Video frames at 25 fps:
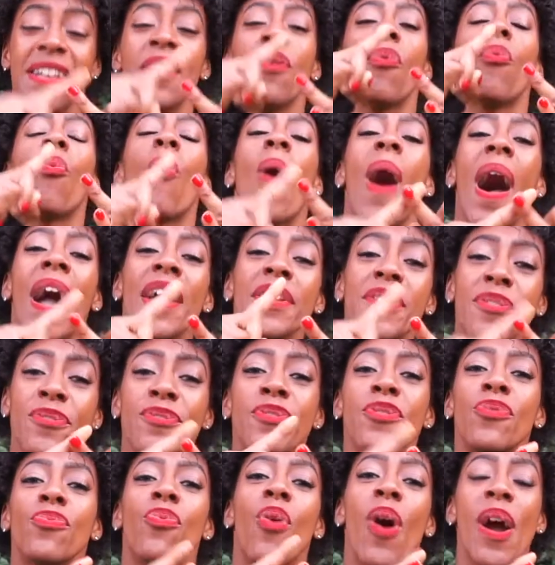Why do
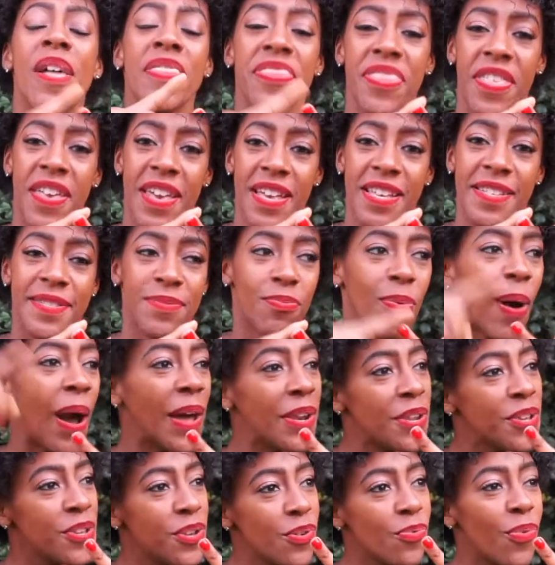you want this? Why
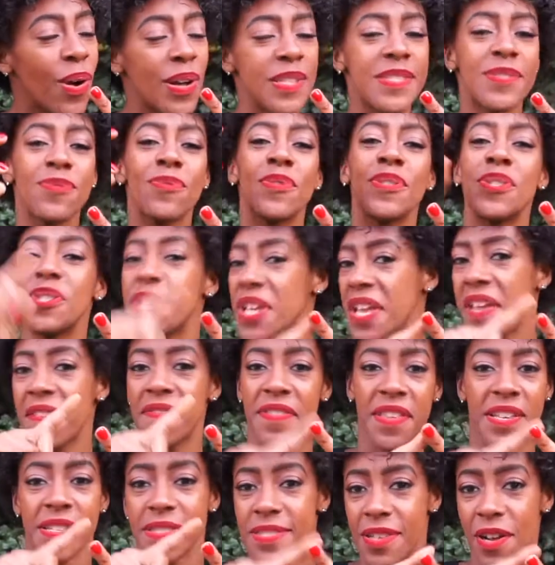do you want to achieve
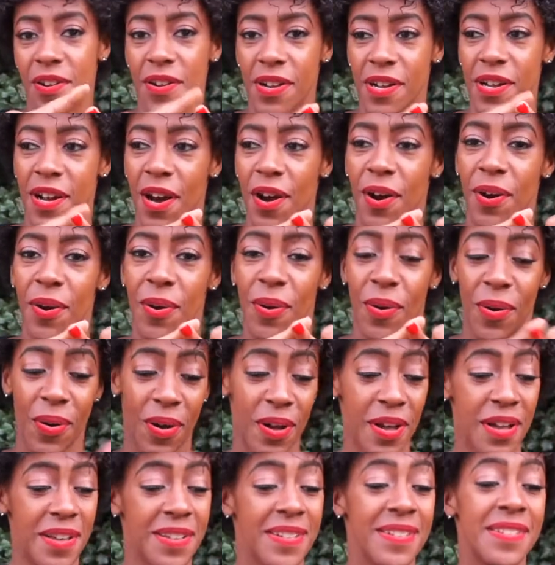this certain goal?
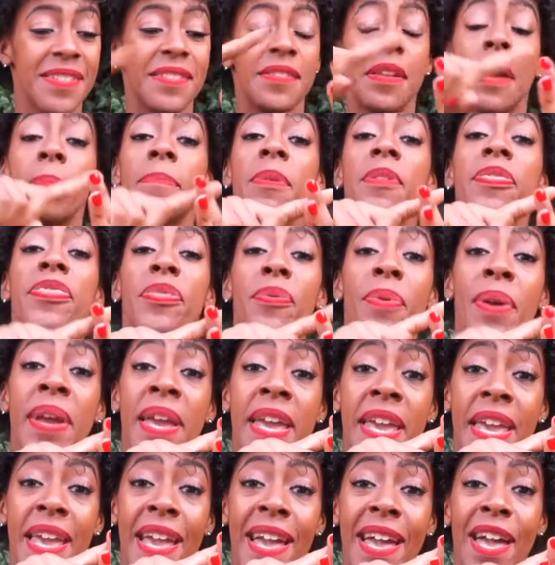Number
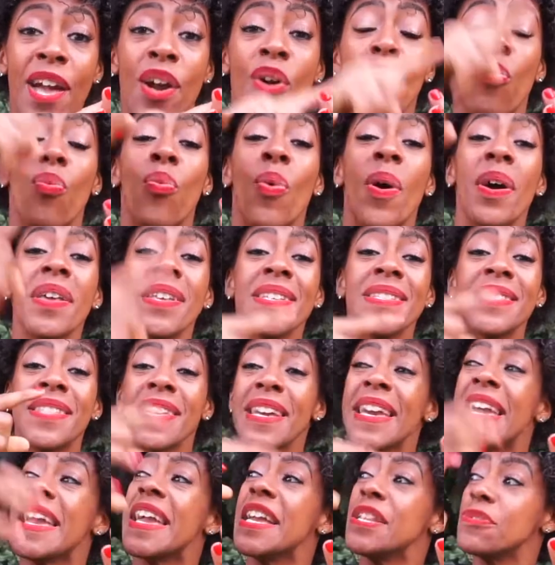three, what is the
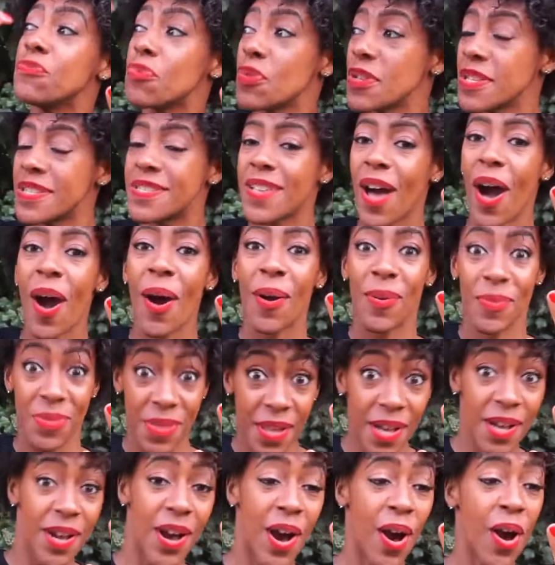end result,
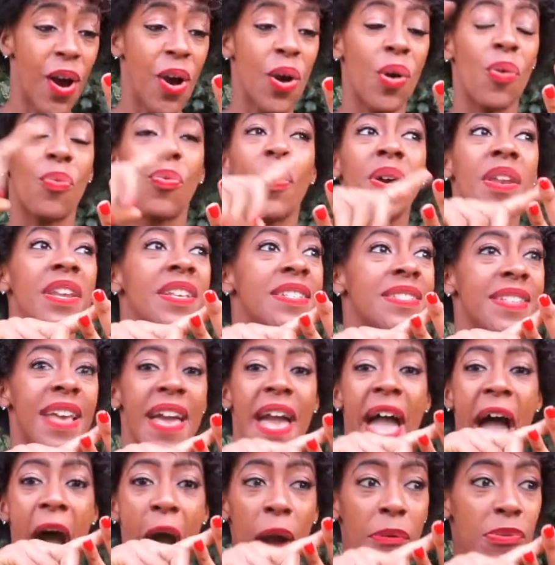the goal? What is it?
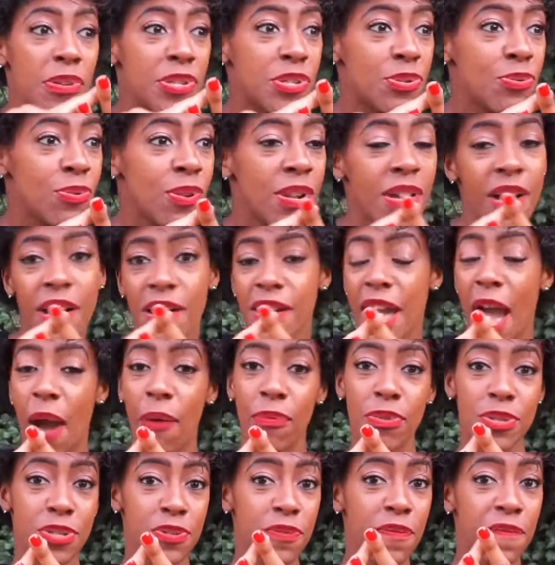How would you look? How
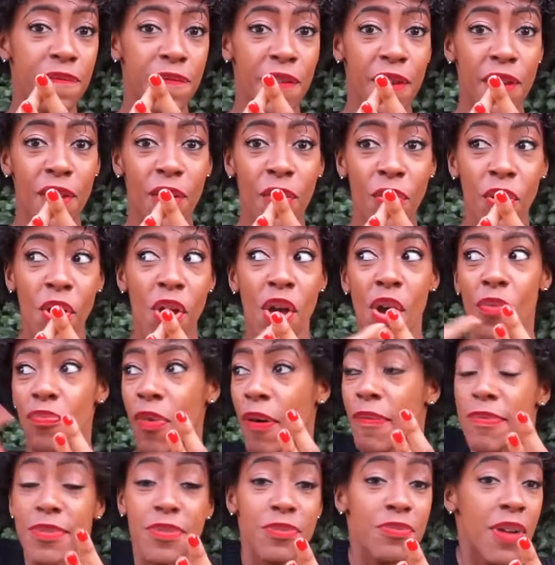would you feel?
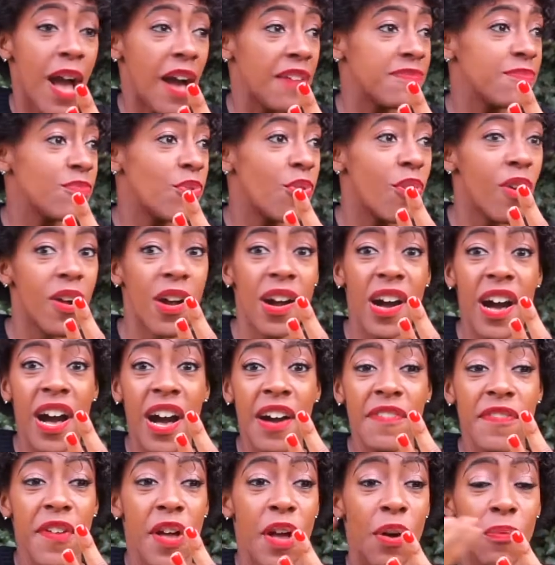What would you have more
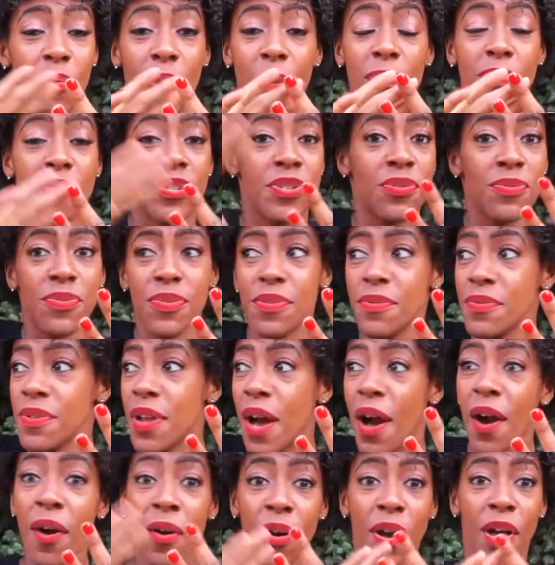of? What would you, you
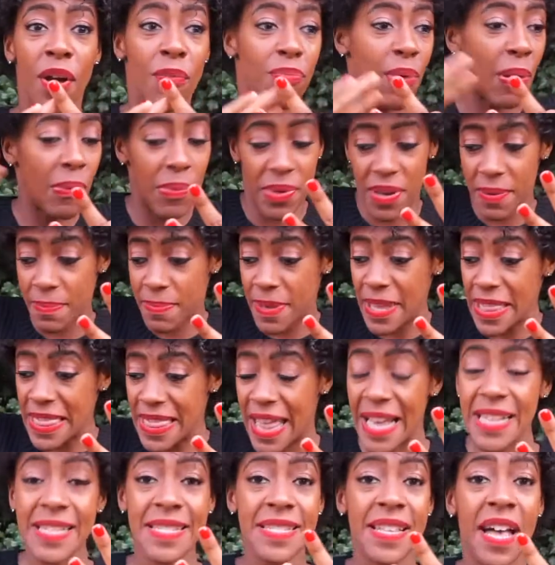know, what would it be
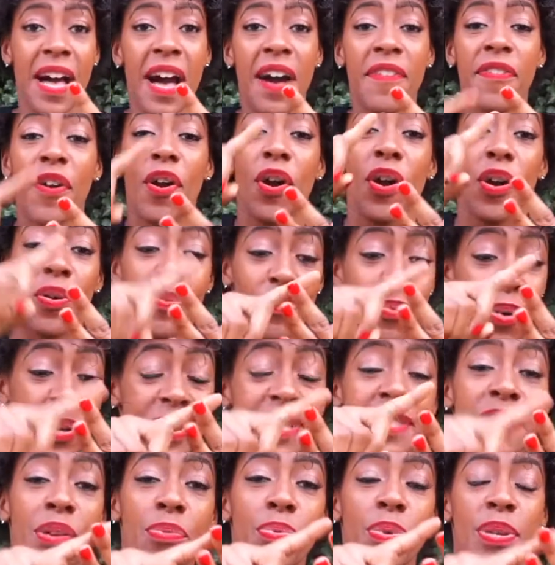less of? What's
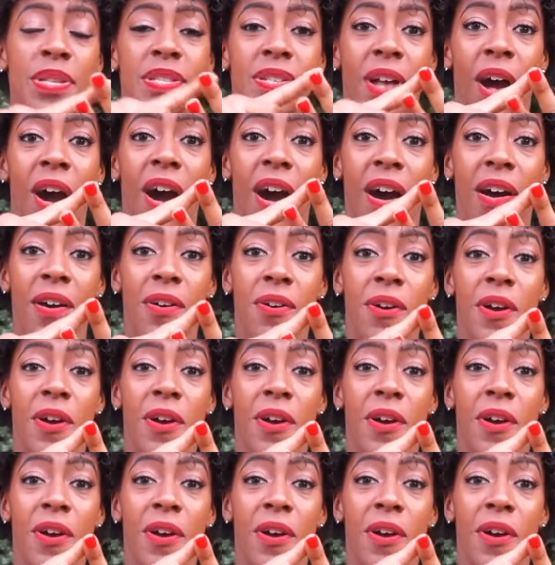the result?